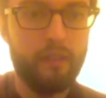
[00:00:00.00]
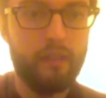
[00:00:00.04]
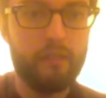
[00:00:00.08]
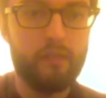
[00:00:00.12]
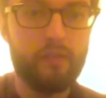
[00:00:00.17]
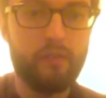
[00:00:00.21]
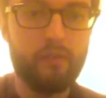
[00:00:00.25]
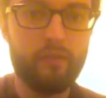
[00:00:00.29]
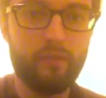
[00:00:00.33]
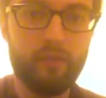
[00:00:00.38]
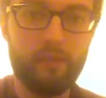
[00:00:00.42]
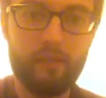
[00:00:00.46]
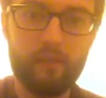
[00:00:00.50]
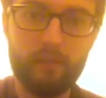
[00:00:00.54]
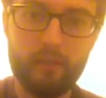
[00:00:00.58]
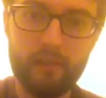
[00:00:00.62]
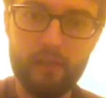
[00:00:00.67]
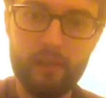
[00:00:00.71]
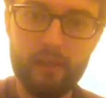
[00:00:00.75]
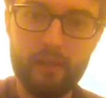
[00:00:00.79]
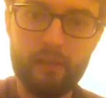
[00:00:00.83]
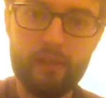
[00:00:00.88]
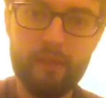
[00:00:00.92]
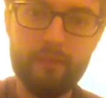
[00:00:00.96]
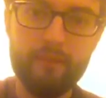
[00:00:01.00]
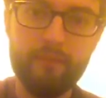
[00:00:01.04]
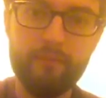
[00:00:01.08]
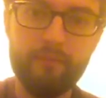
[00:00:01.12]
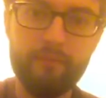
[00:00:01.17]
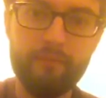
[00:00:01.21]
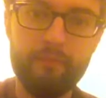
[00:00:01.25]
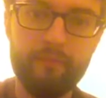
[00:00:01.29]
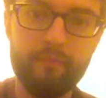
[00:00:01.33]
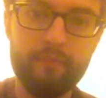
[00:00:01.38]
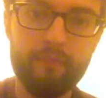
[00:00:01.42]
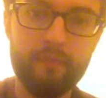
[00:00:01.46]
you do that twice.
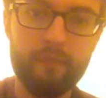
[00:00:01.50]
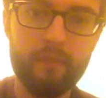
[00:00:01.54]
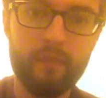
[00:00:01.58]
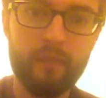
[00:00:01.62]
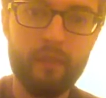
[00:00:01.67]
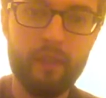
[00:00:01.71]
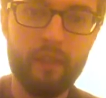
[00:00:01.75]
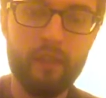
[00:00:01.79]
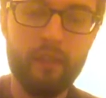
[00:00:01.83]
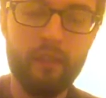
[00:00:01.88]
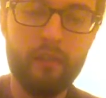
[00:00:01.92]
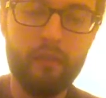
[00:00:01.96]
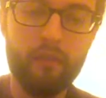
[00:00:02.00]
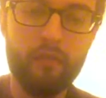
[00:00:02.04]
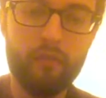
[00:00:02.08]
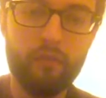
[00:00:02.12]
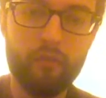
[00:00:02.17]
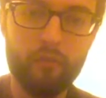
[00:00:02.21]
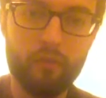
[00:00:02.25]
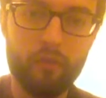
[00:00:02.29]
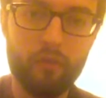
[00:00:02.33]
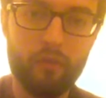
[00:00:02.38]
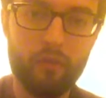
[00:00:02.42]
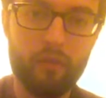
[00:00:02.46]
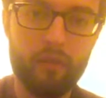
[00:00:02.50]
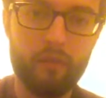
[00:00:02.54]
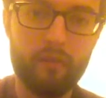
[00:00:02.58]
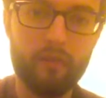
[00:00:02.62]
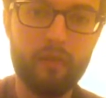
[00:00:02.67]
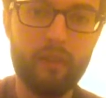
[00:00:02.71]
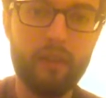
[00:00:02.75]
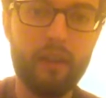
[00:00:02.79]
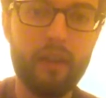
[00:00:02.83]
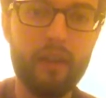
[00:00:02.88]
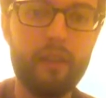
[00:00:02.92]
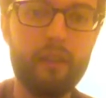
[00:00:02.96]
4,
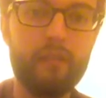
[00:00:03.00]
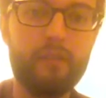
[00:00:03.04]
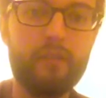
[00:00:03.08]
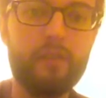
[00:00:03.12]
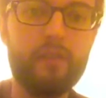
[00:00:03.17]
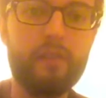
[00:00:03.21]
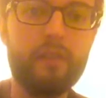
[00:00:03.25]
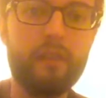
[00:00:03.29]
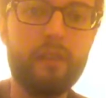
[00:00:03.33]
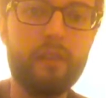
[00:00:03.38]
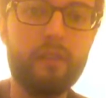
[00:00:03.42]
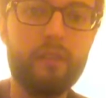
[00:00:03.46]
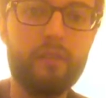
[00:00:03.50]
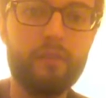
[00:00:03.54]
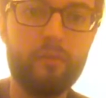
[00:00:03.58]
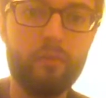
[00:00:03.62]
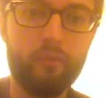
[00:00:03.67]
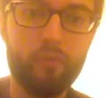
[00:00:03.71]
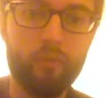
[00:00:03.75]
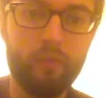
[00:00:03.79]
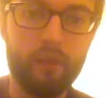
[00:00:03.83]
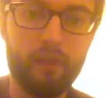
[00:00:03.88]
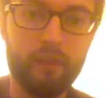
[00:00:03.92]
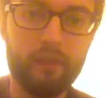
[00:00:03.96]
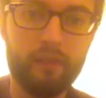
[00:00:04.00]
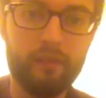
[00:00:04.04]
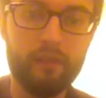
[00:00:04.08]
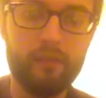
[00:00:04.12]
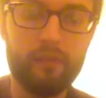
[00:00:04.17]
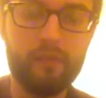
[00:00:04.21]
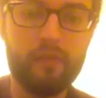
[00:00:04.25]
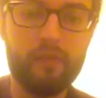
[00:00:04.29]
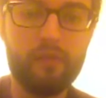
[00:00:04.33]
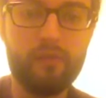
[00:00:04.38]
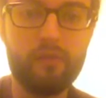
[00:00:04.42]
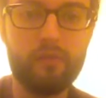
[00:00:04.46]
5, 6. 1,
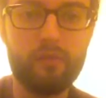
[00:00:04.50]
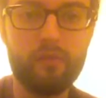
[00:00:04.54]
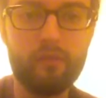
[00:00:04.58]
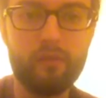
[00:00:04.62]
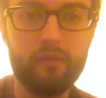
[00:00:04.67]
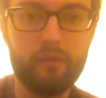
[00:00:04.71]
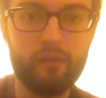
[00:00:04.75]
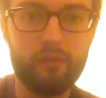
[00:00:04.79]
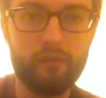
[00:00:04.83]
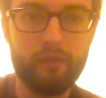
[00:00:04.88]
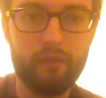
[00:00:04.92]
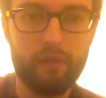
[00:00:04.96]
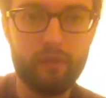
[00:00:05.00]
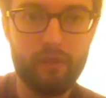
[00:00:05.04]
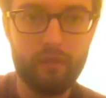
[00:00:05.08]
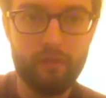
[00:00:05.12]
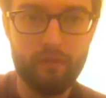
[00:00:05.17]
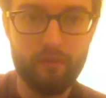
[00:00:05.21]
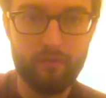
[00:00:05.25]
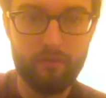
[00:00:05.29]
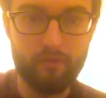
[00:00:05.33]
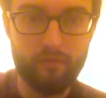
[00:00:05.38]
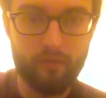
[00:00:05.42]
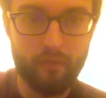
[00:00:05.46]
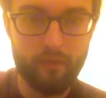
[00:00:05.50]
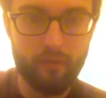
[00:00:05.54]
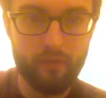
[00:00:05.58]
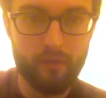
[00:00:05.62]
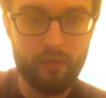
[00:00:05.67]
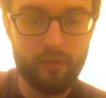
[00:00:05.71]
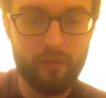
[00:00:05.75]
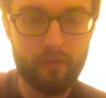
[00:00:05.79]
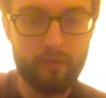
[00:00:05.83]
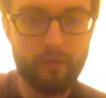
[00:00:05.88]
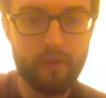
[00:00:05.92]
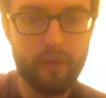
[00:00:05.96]
2, 3,
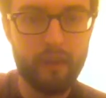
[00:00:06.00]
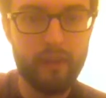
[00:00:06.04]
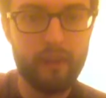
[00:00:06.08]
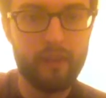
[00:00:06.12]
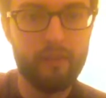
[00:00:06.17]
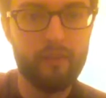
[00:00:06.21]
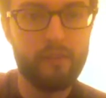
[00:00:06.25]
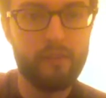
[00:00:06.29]
4, 5,